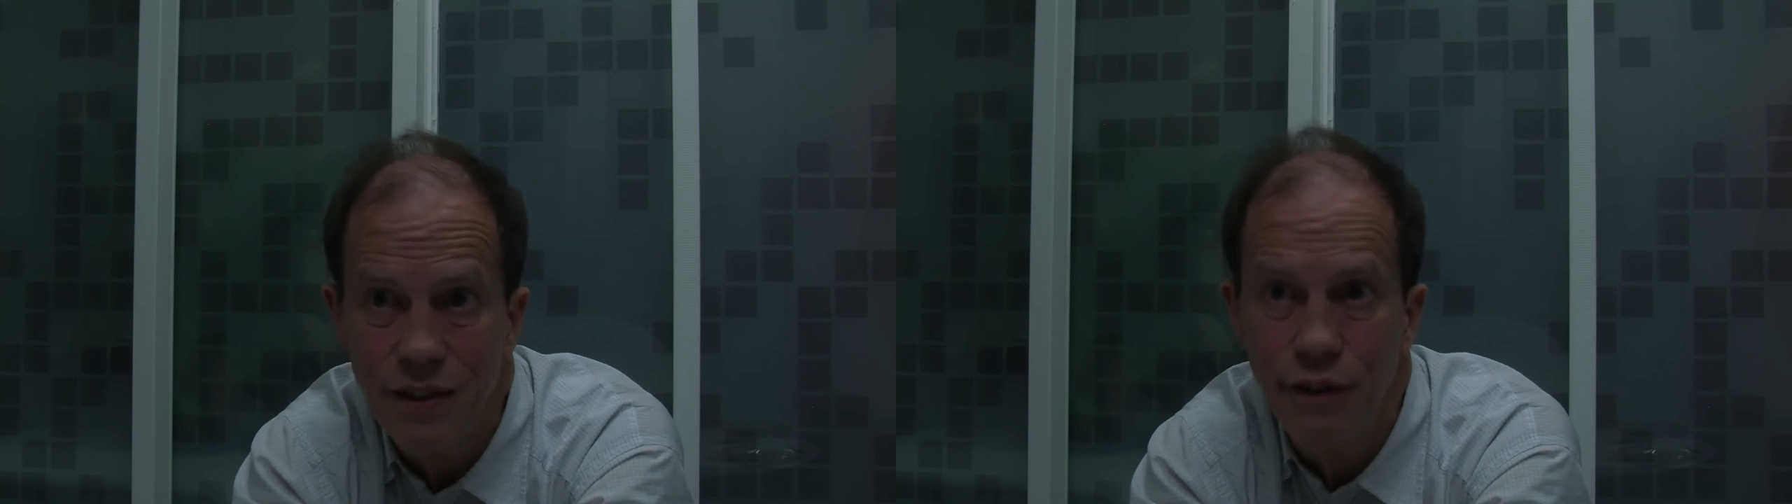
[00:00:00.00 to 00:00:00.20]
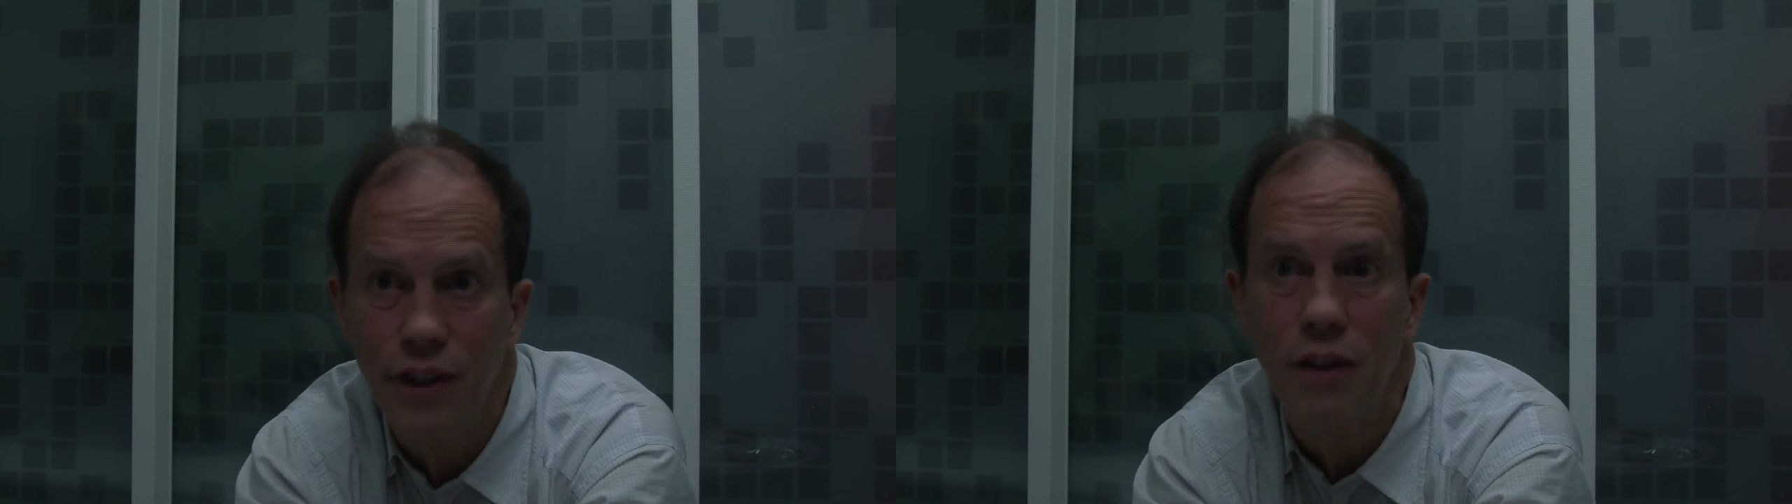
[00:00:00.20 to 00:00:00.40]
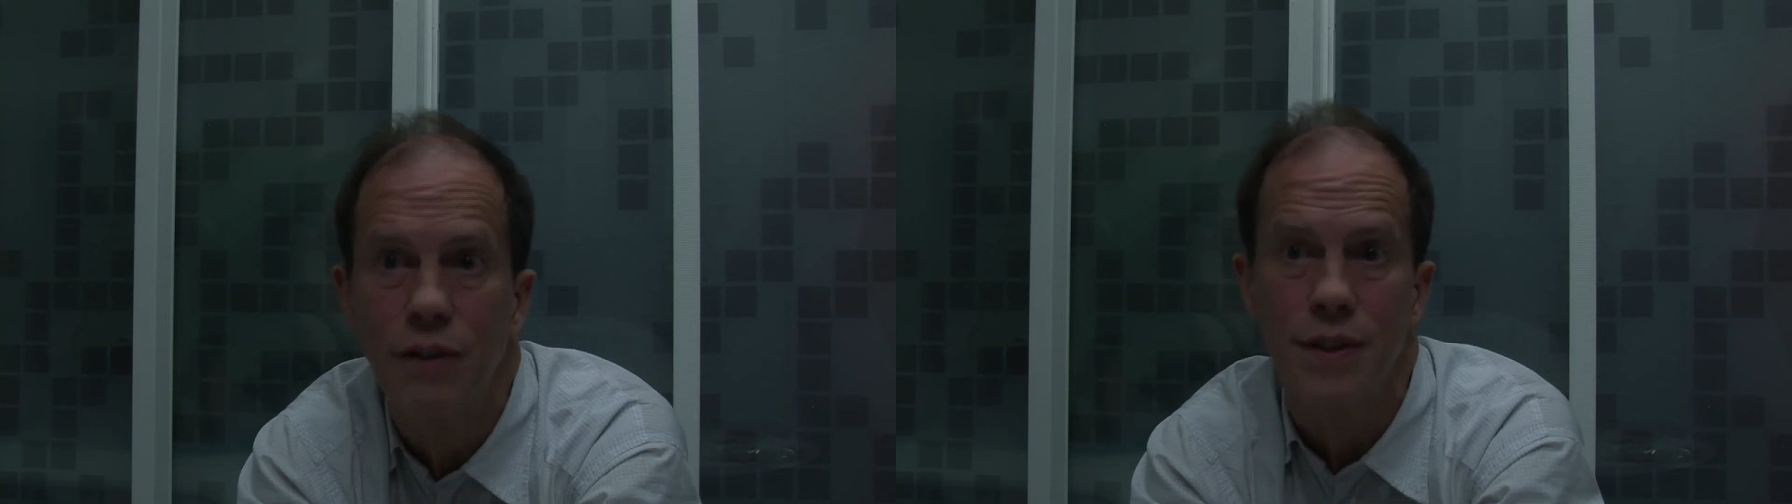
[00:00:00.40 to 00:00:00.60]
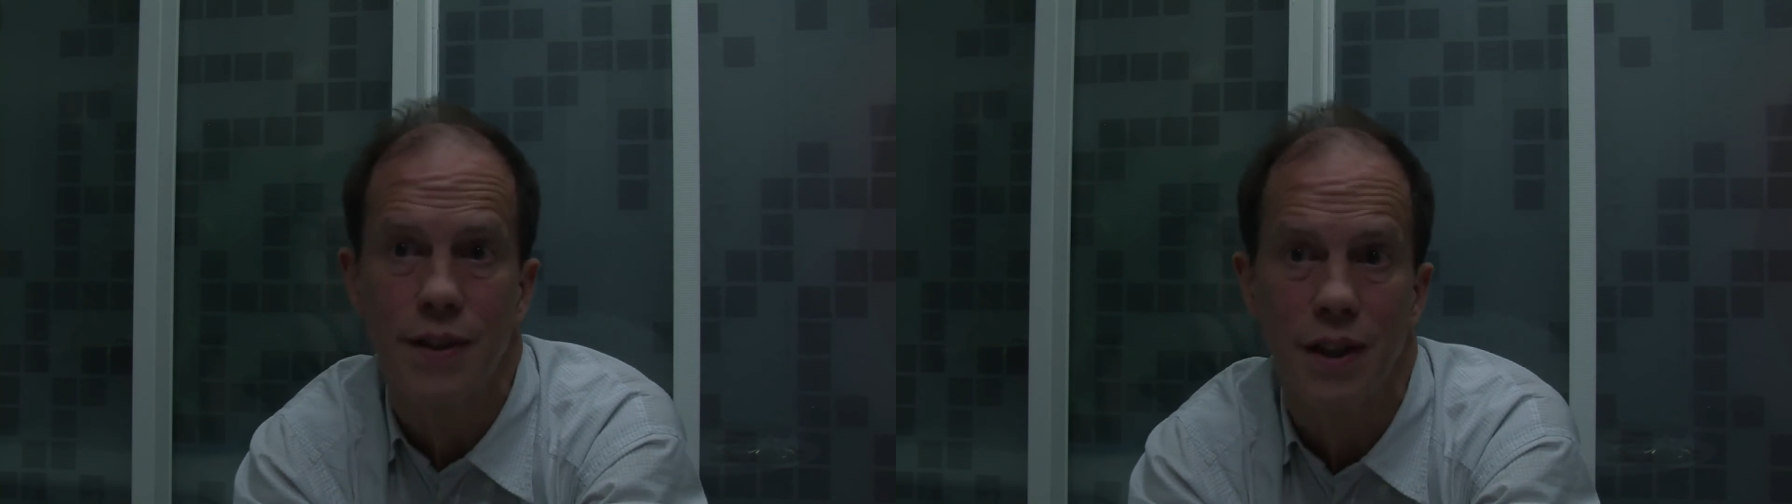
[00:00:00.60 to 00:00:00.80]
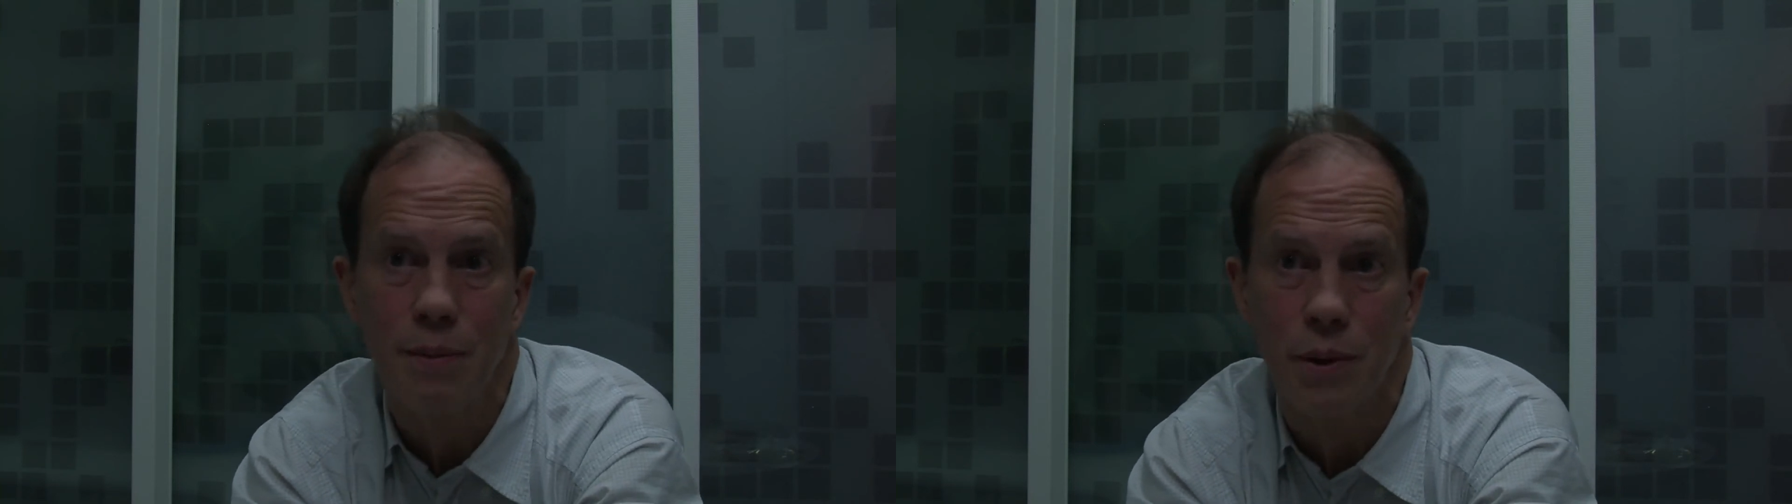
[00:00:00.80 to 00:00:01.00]
fear of the
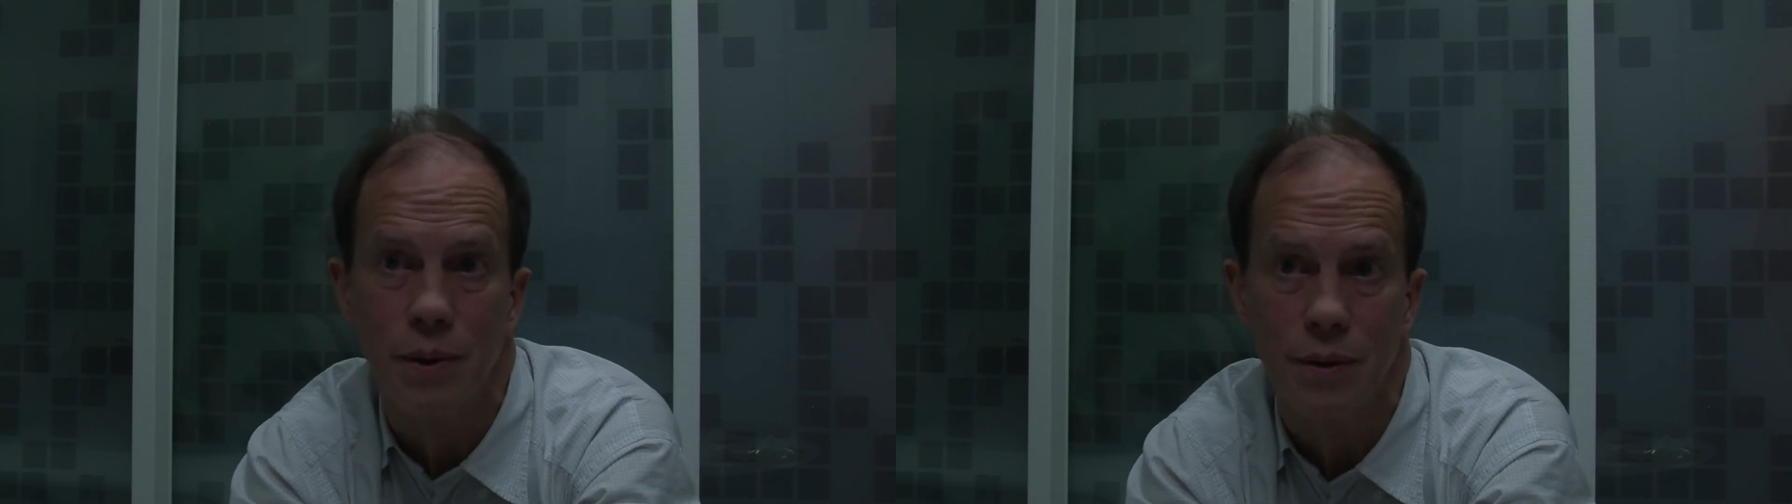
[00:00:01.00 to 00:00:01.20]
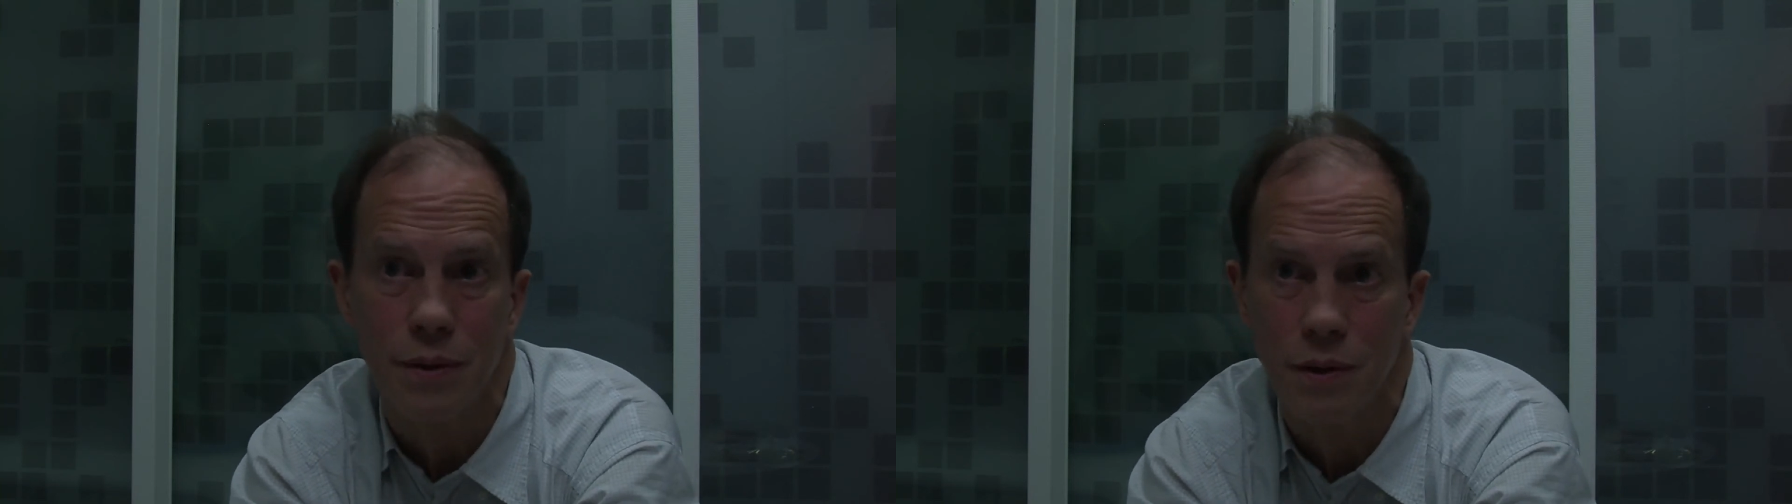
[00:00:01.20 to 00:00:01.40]
cyborgs,